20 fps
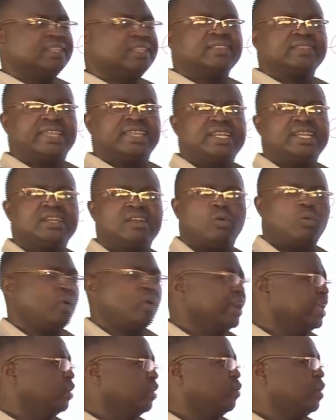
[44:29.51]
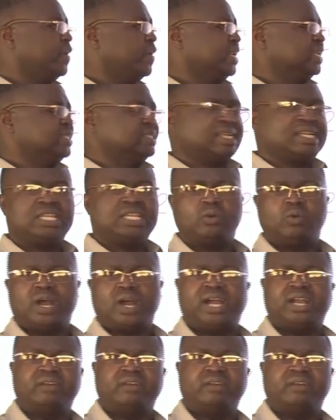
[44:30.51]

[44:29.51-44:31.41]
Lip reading: then wangekuwa wanazaliwa,